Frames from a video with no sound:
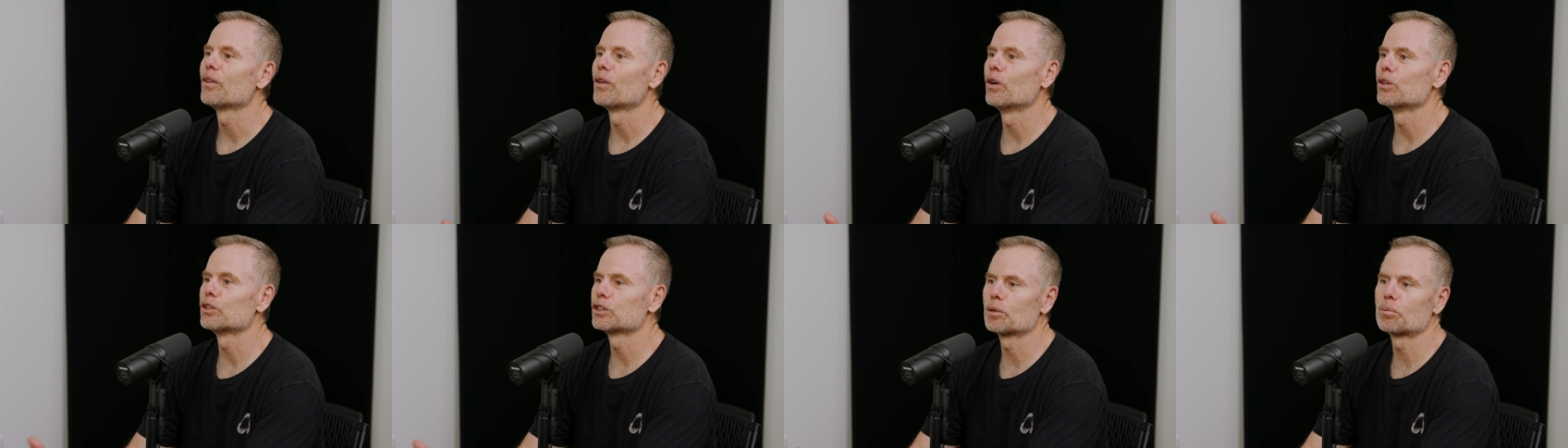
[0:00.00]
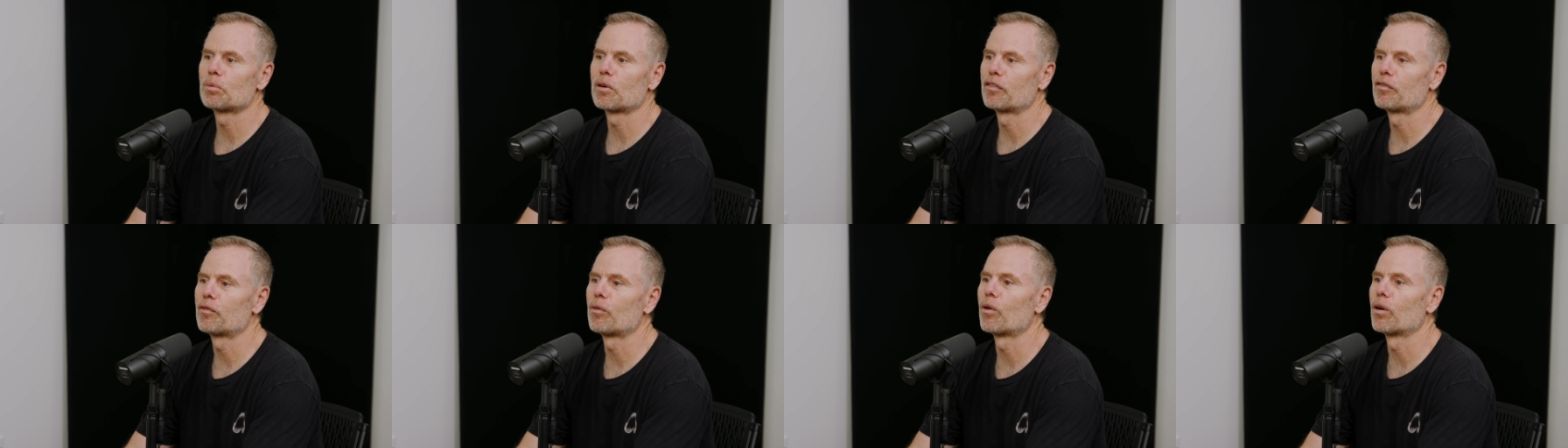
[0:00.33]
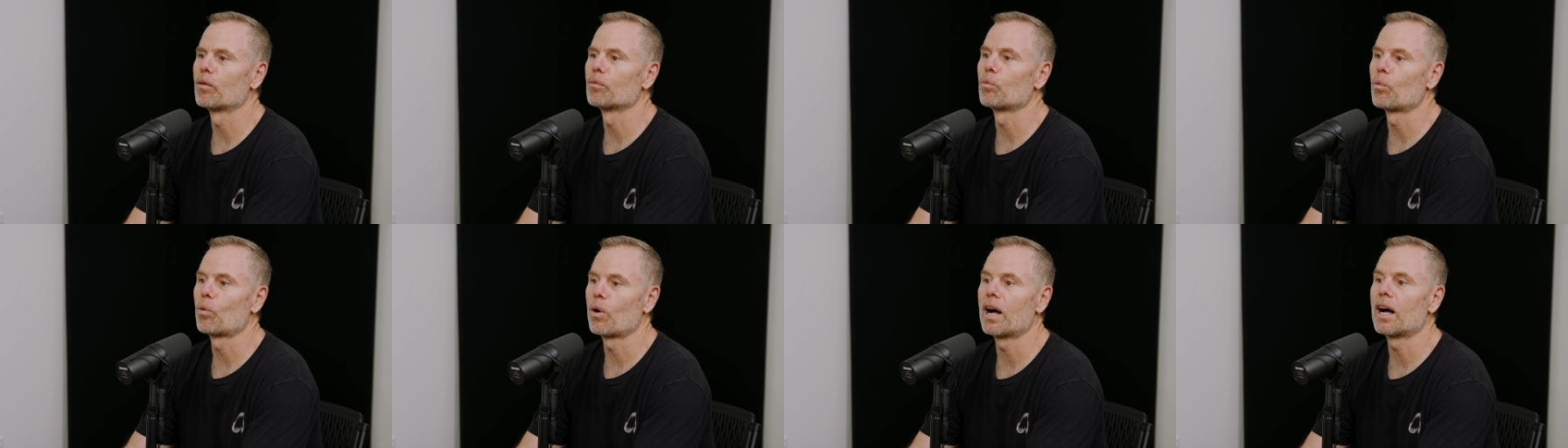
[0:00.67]
Those that
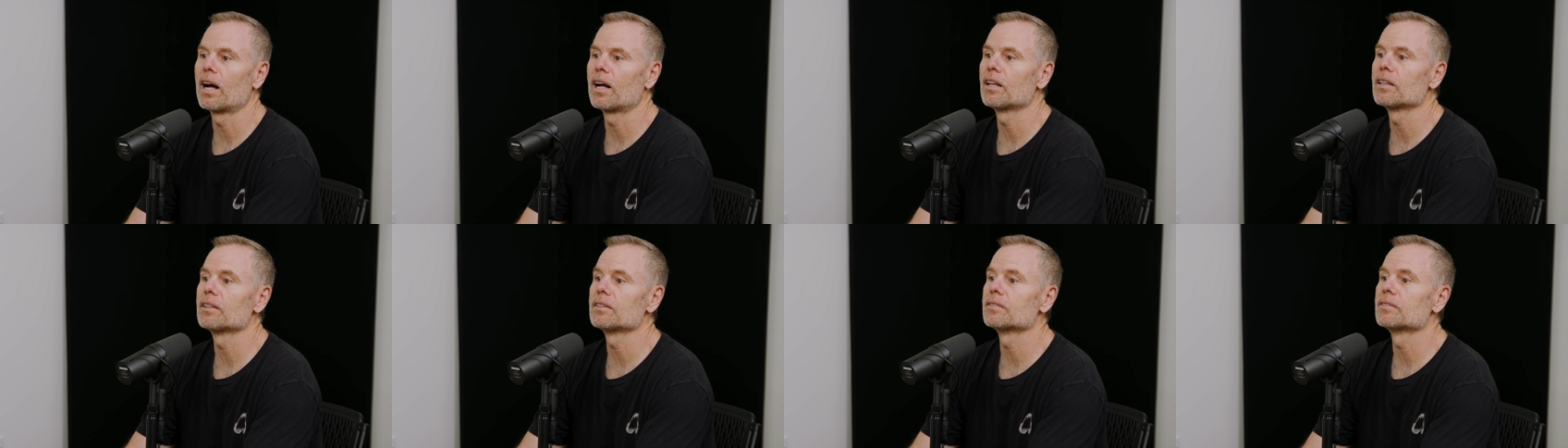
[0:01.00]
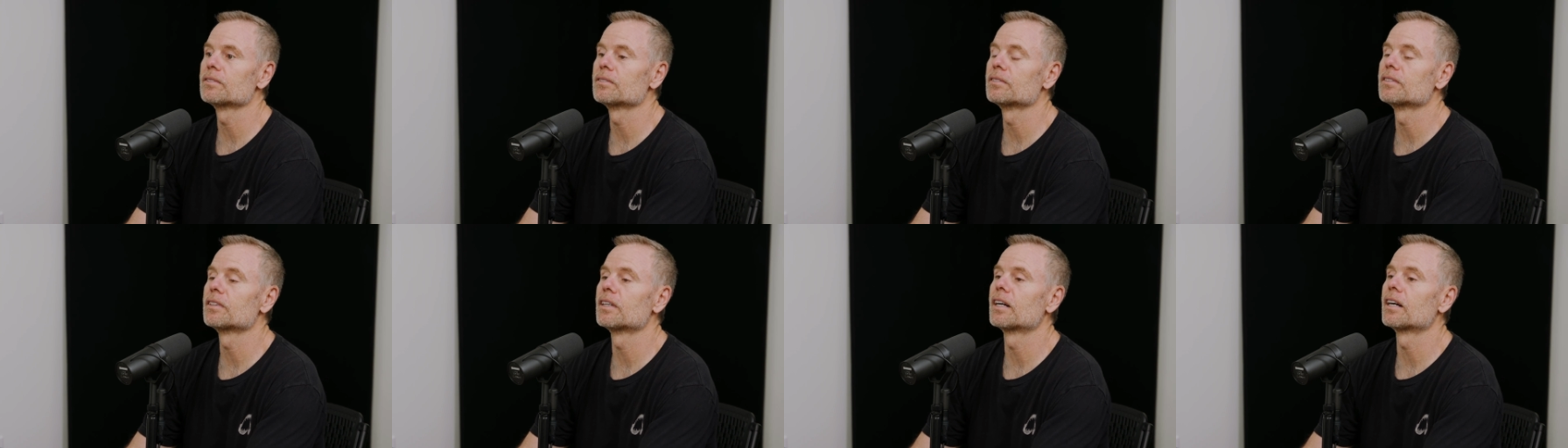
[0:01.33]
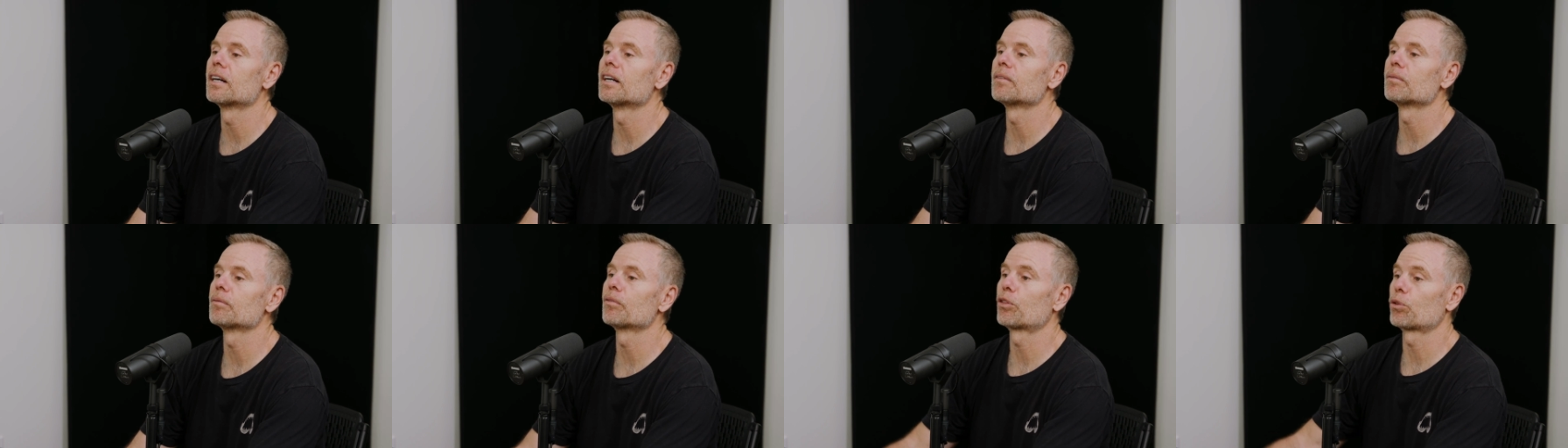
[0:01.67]
performed well
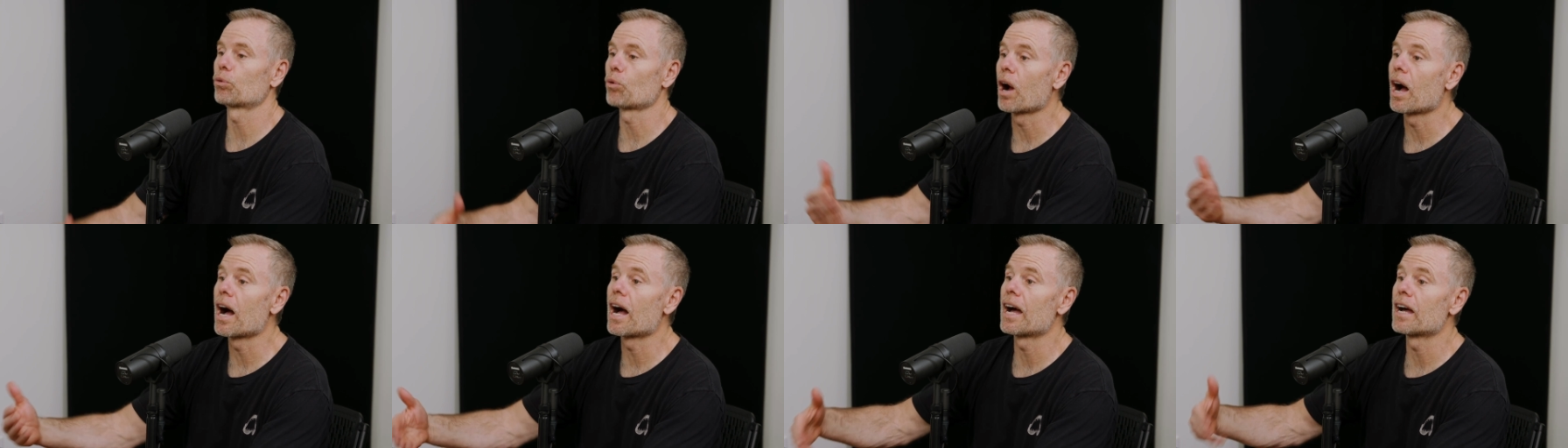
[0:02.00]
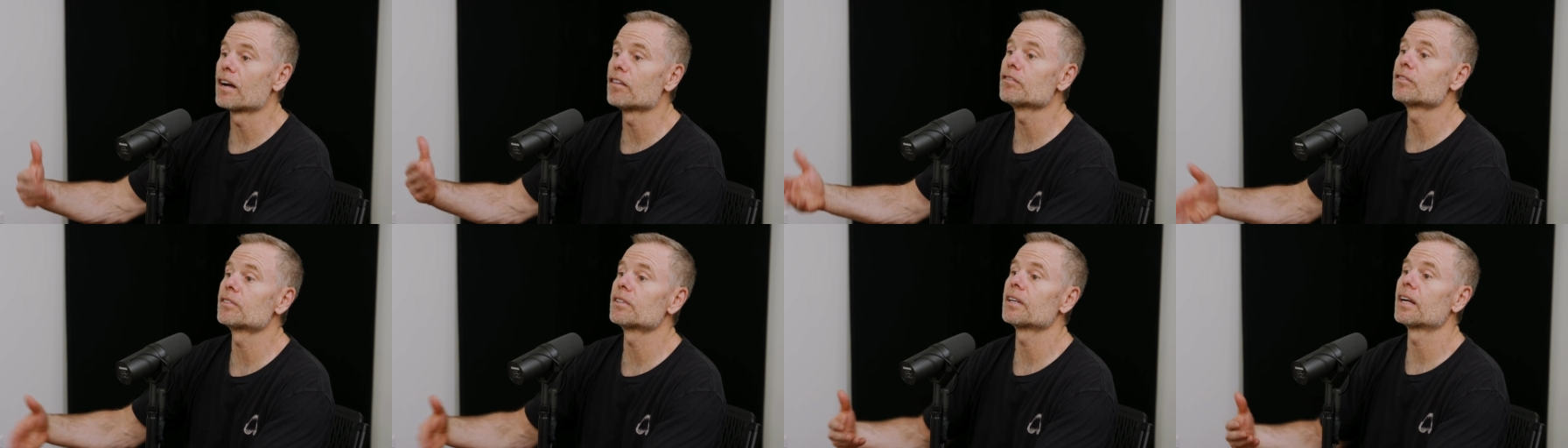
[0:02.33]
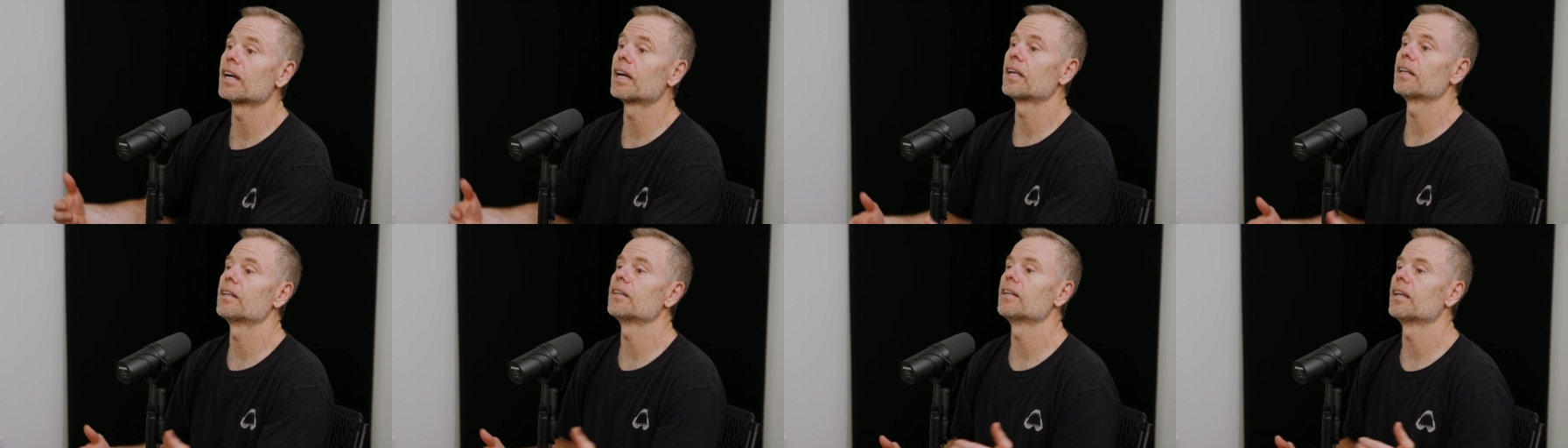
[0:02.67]
thrived,
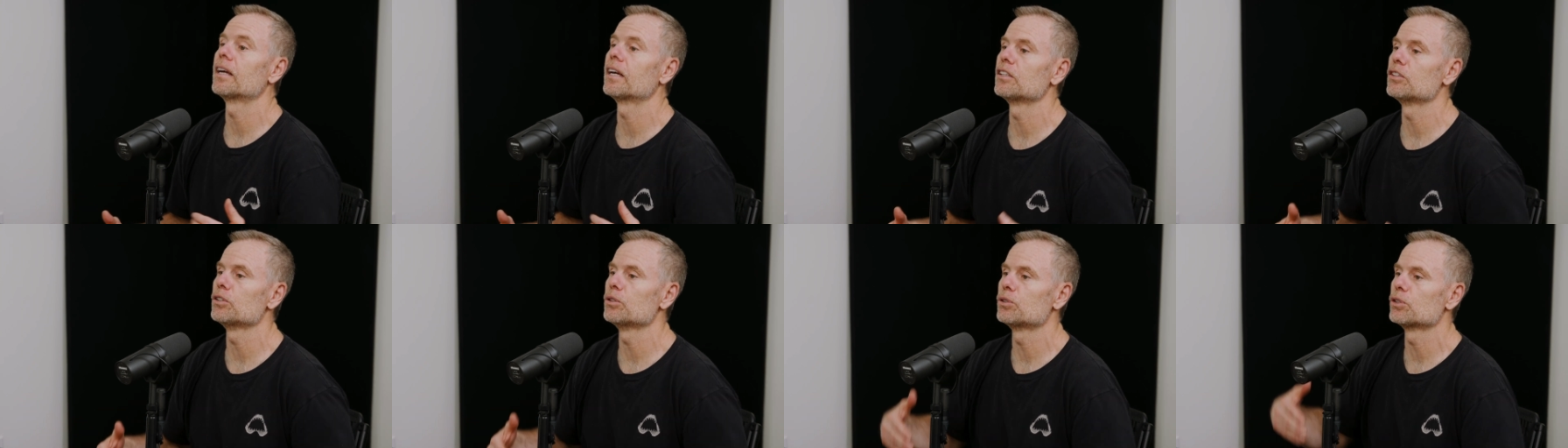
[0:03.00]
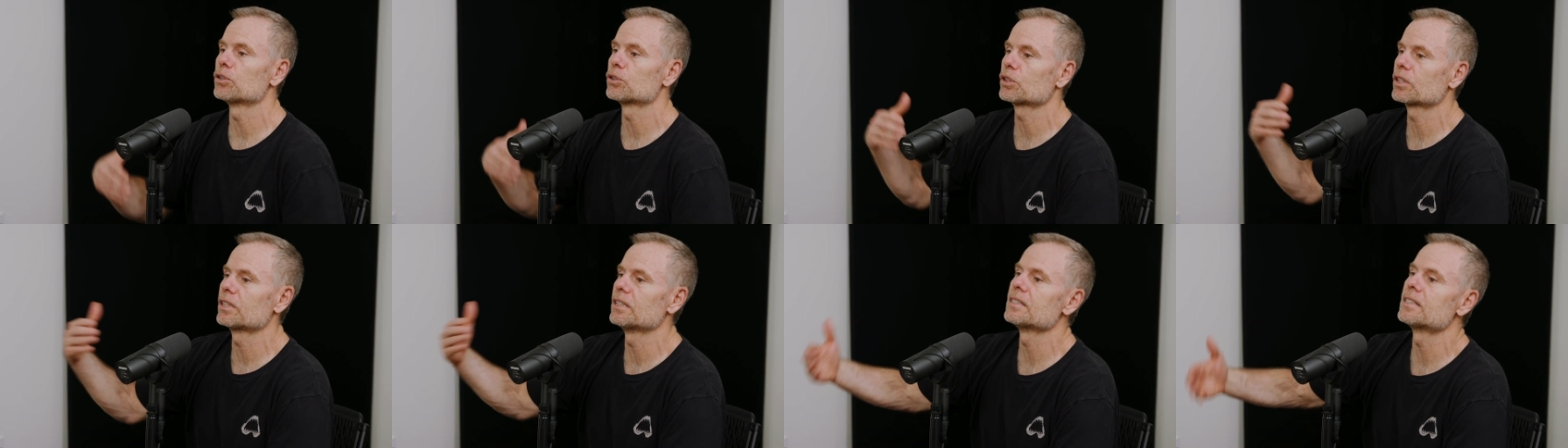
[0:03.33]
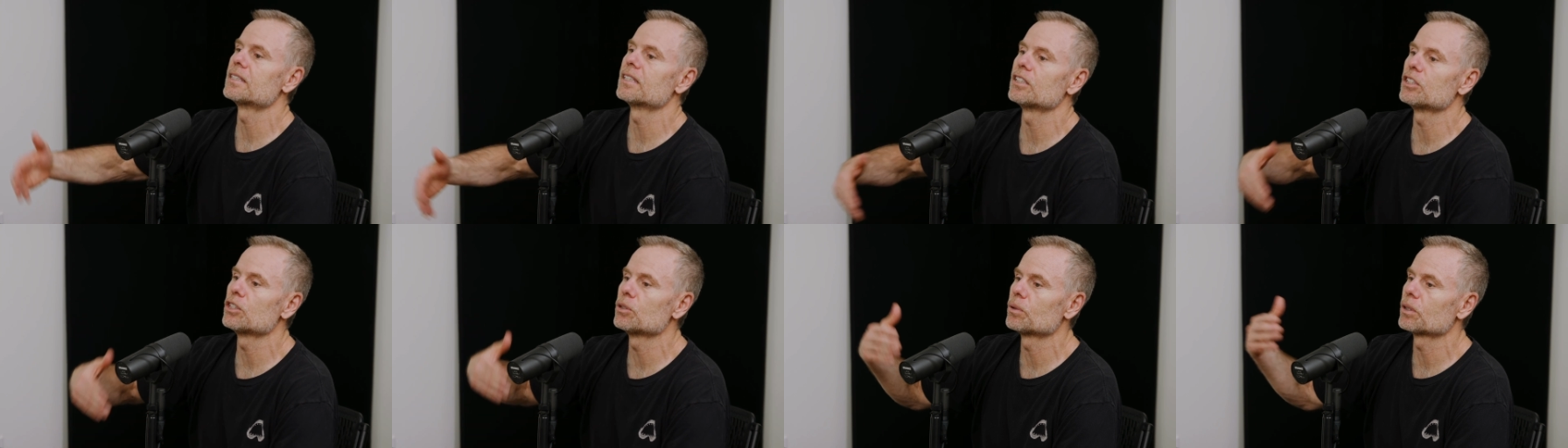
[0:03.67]
and you just
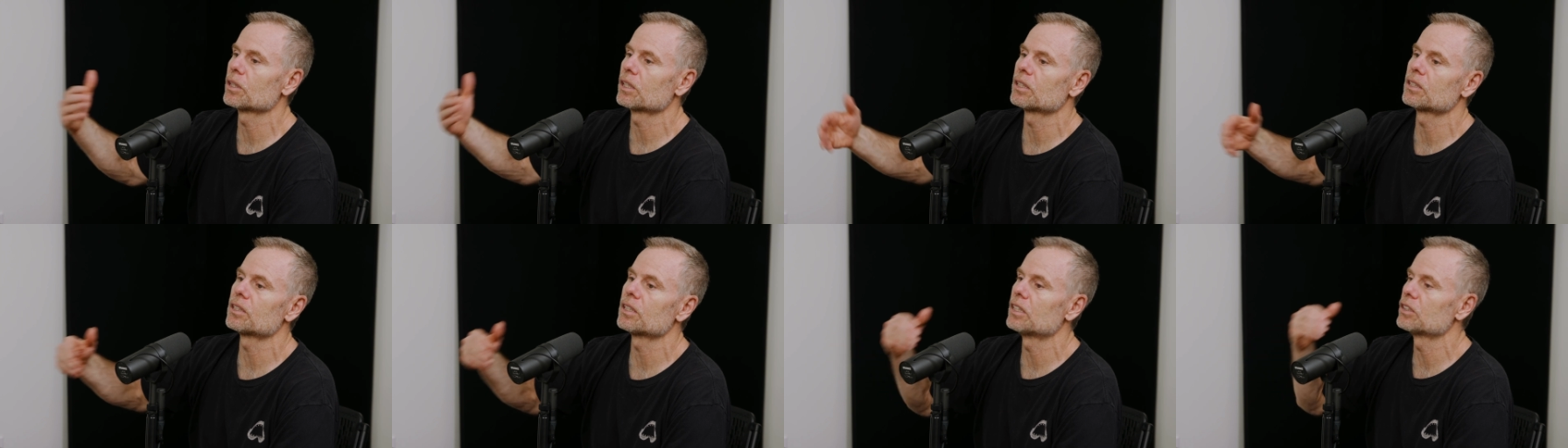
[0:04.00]
continue.